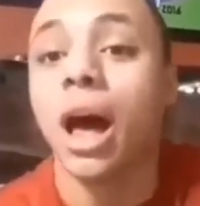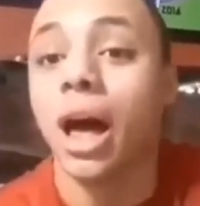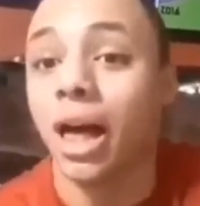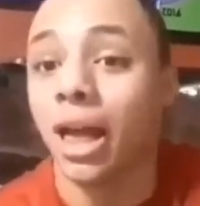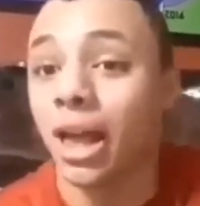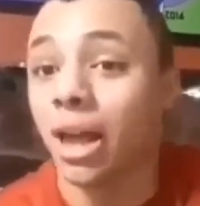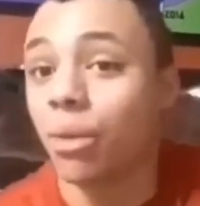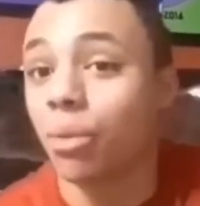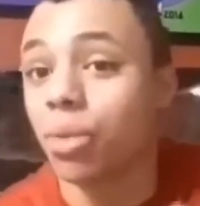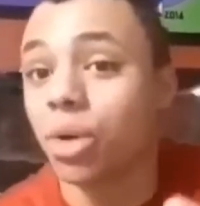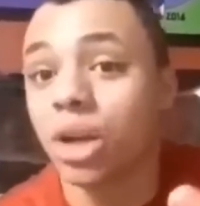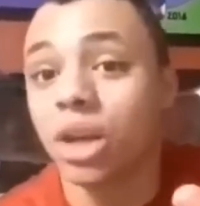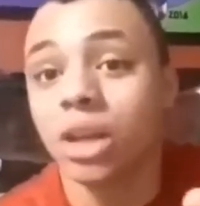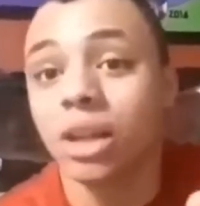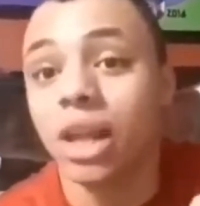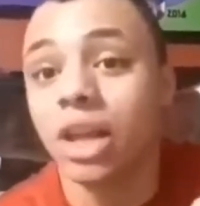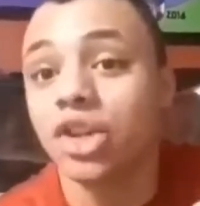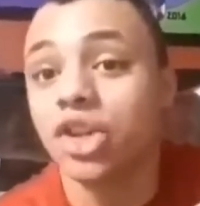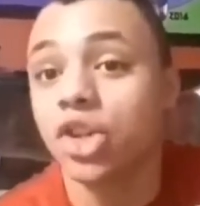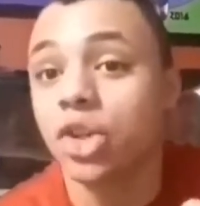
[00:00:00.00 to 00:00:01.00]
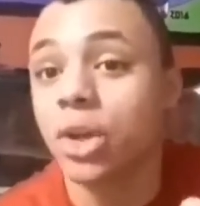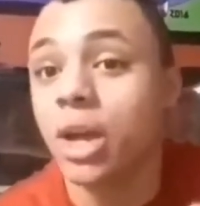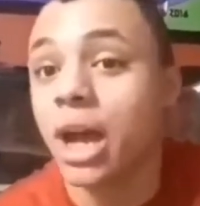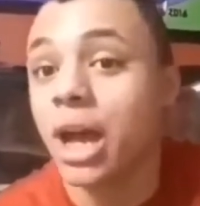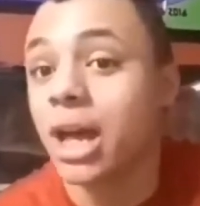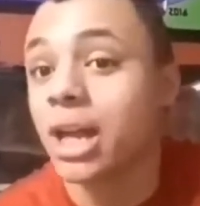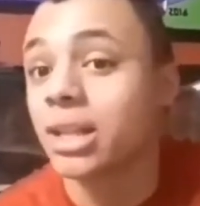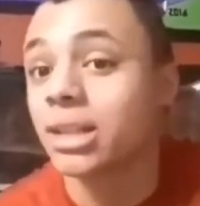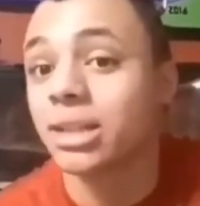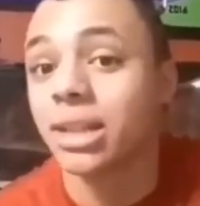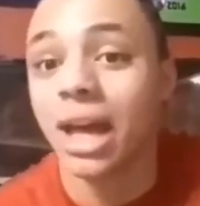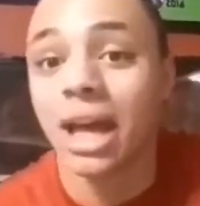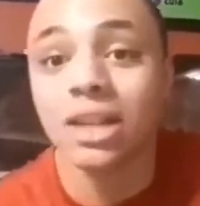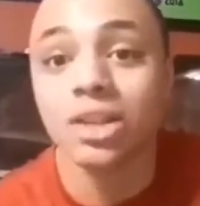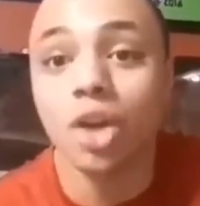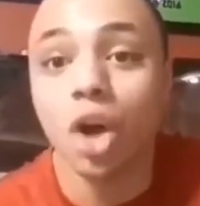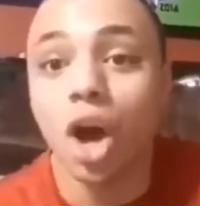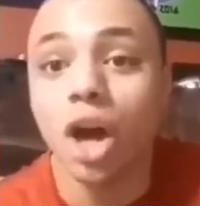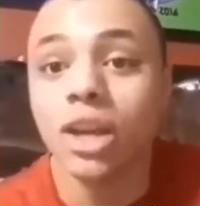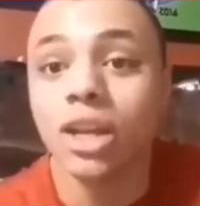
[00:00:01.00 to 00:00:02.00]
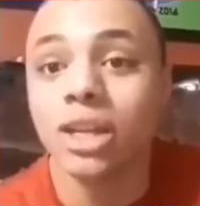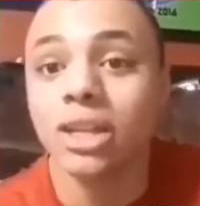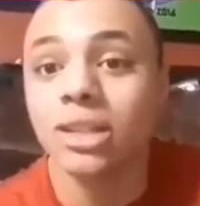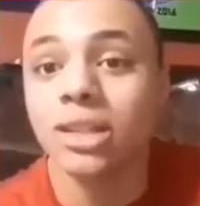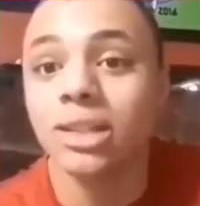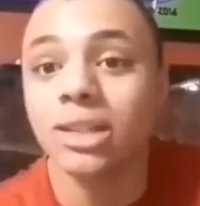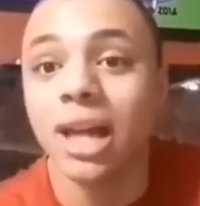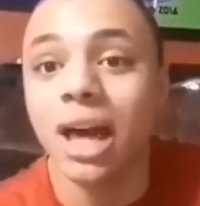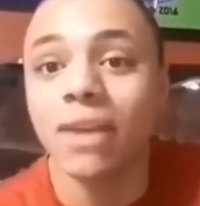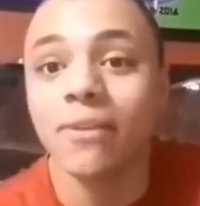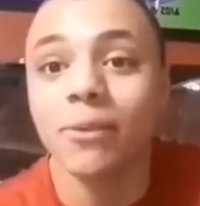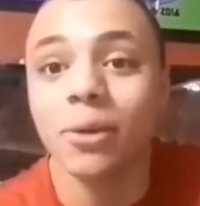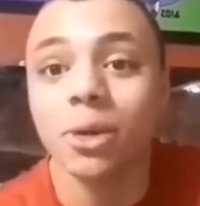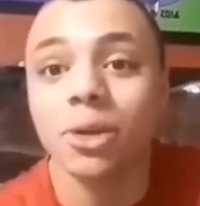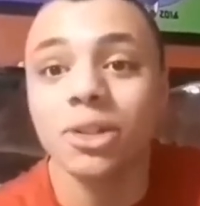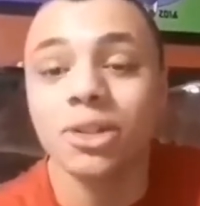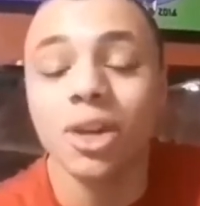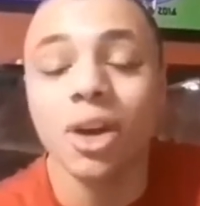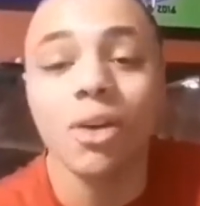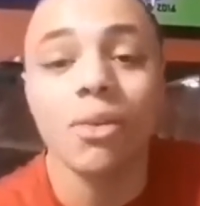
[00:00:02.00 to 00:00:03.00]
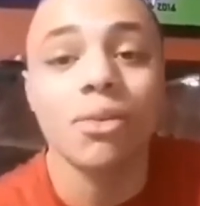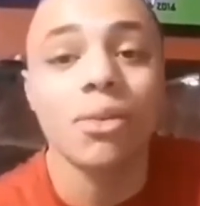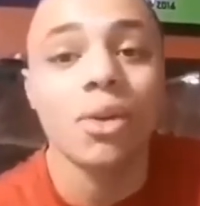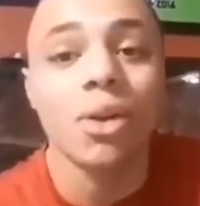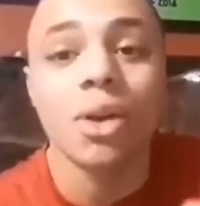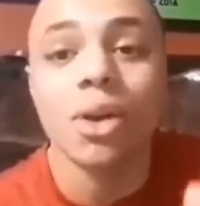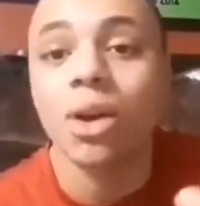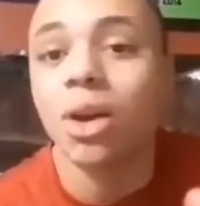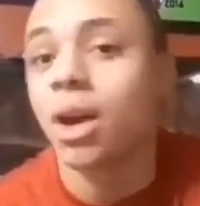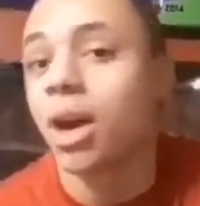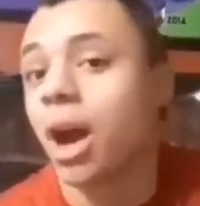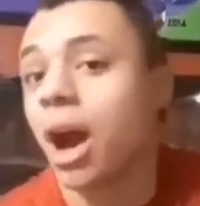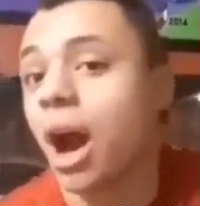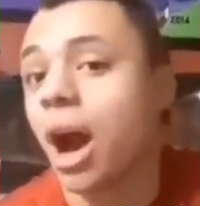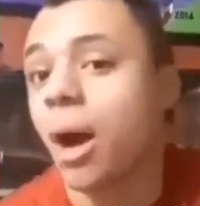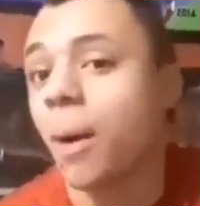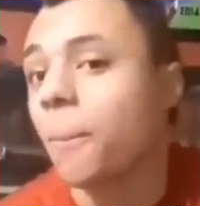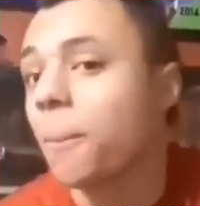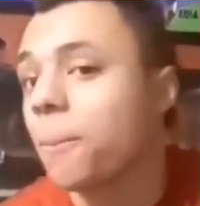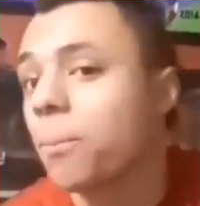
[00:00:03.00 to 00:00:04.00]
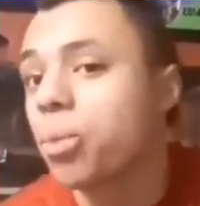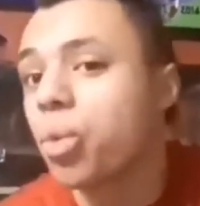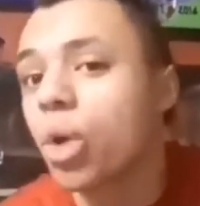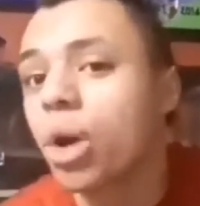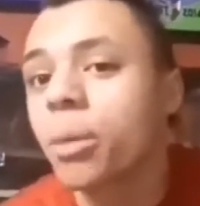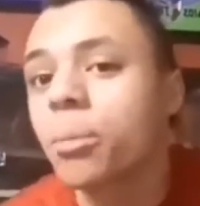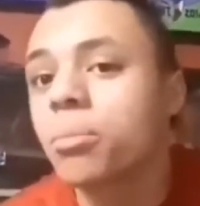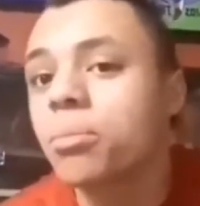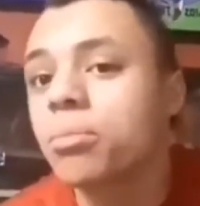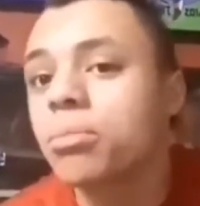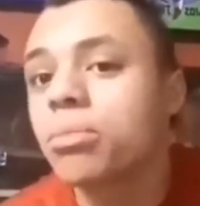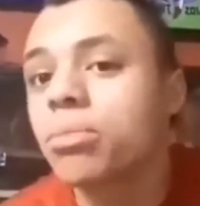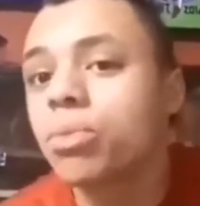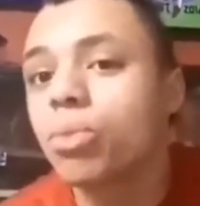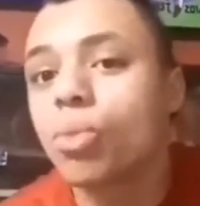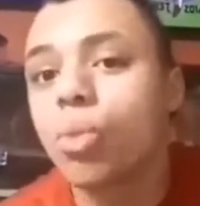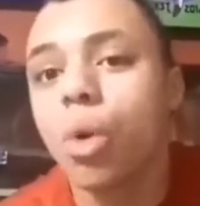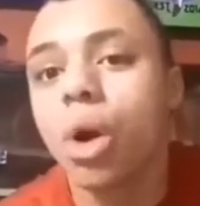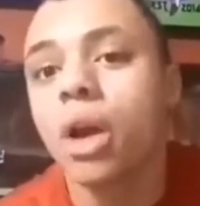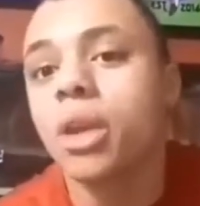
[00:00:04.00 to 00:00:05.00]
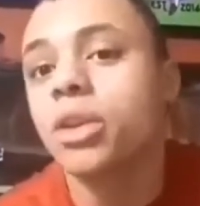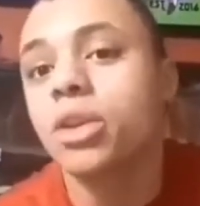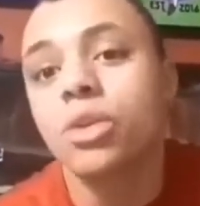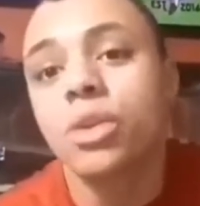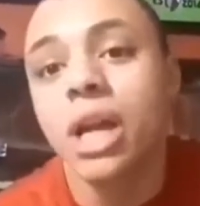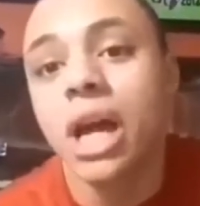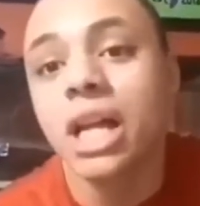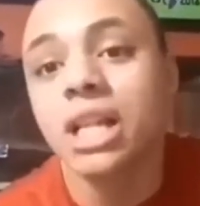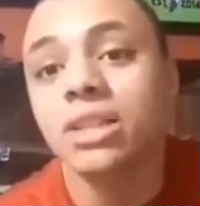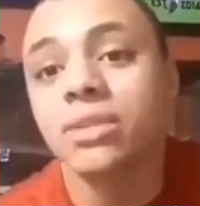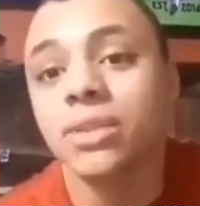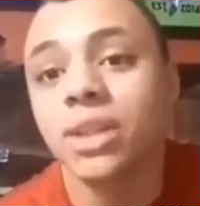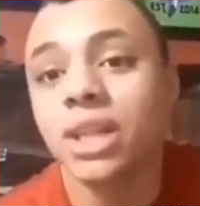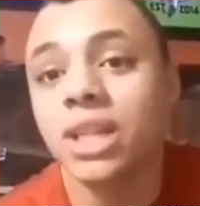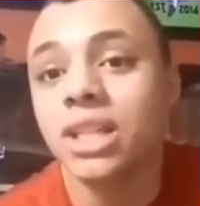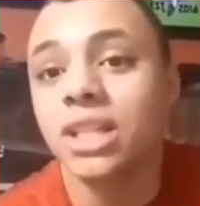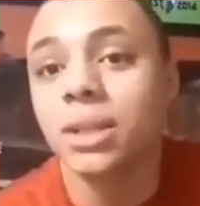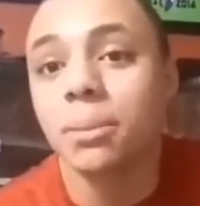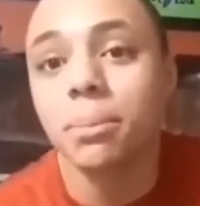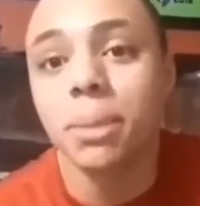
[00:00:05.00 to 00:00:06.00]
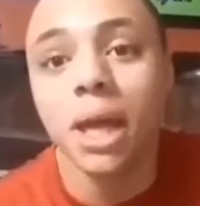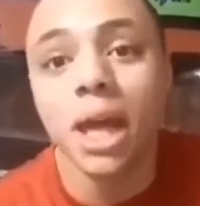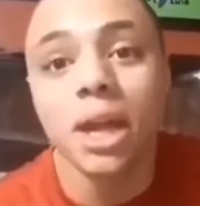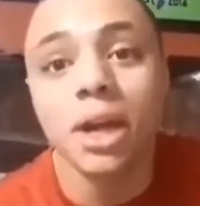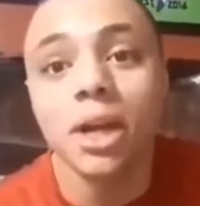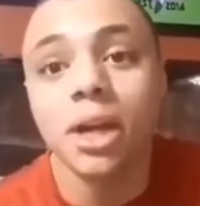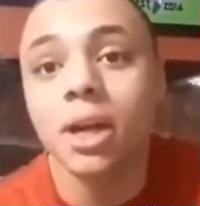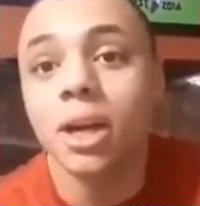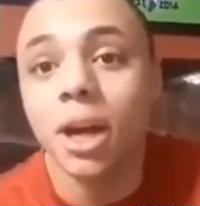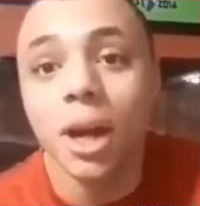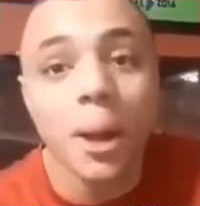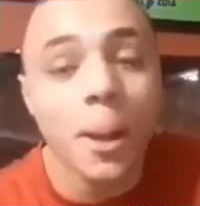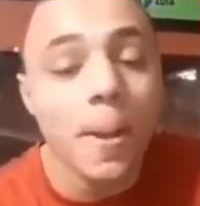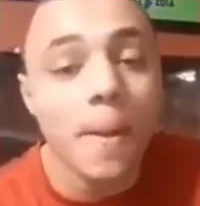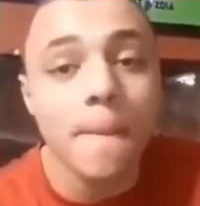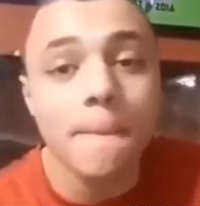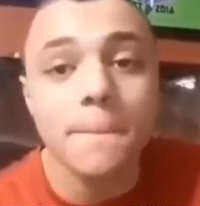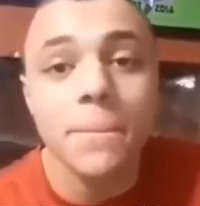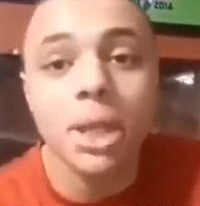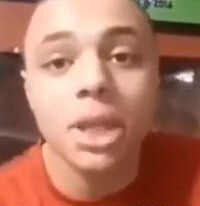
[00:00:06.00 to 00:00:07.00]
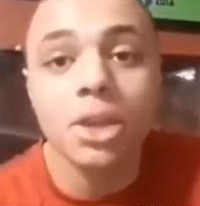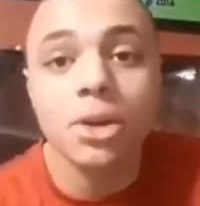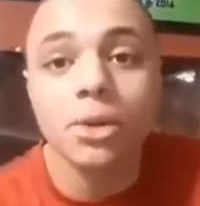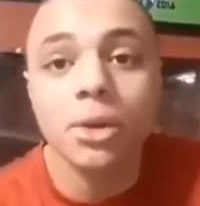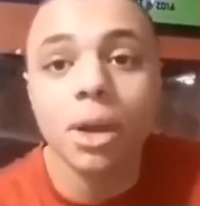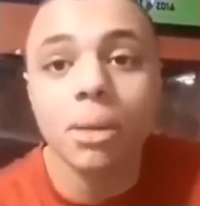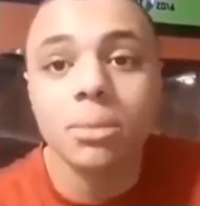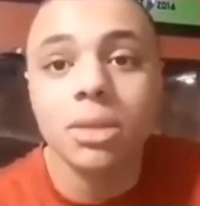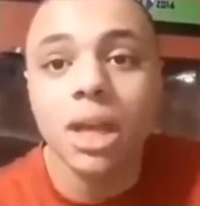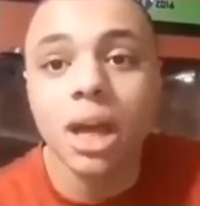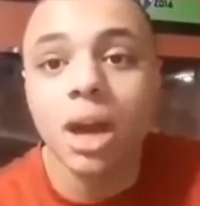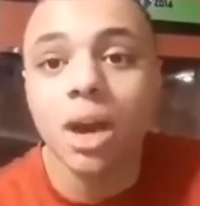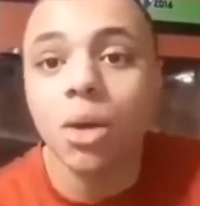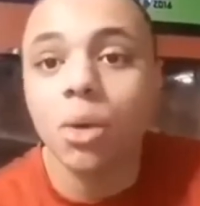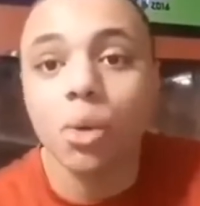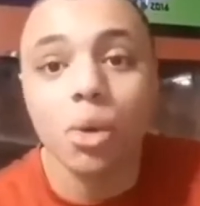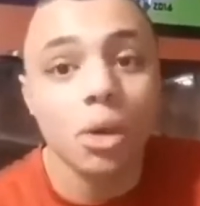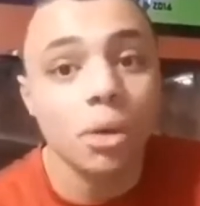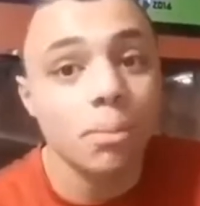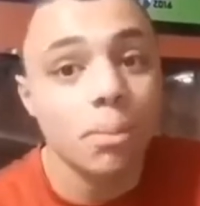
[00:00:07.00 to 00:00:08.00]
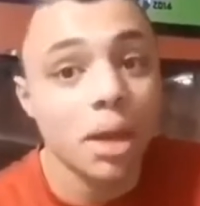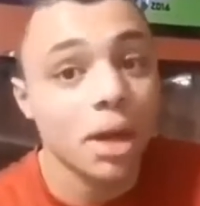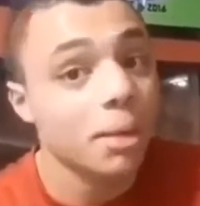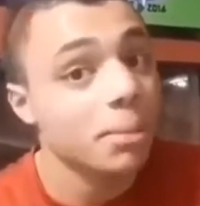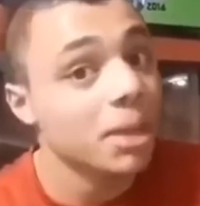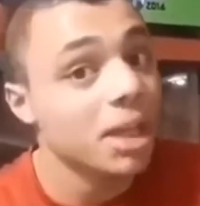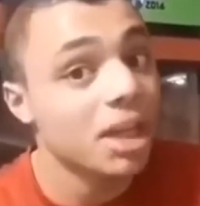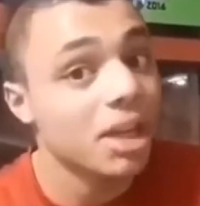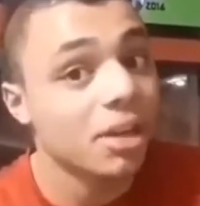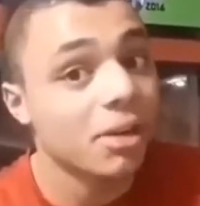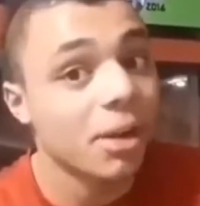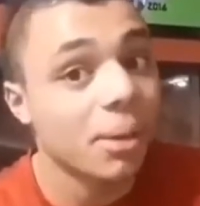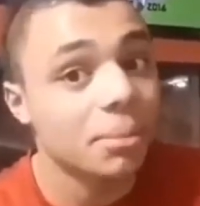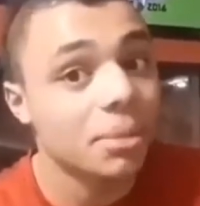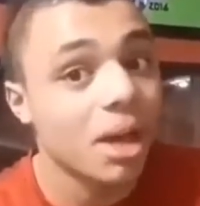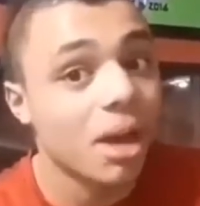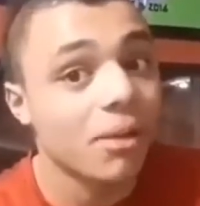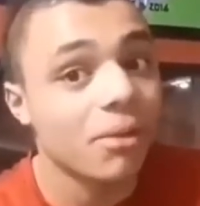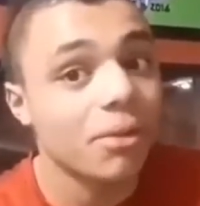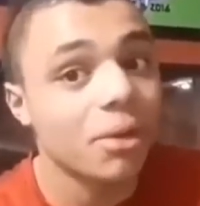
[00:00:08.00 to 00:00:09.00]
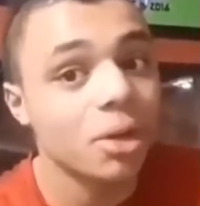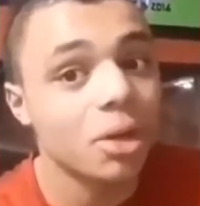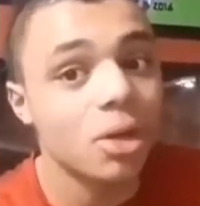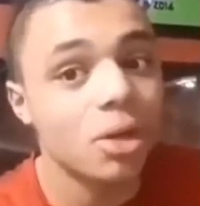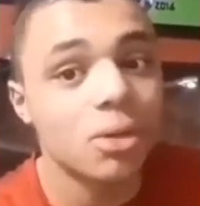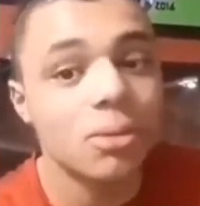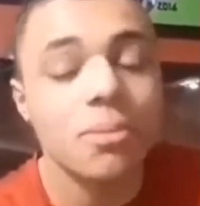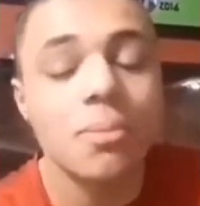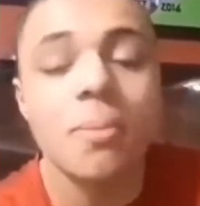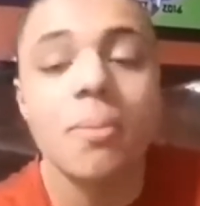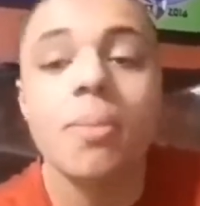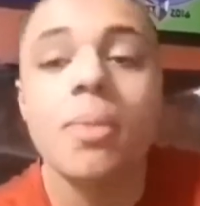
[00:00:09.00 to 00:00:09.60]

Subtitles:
And we're going to let you guys, as an audience, decide for yourself what one you guys think is a better beginner reptile, or the better beginner reptile for you.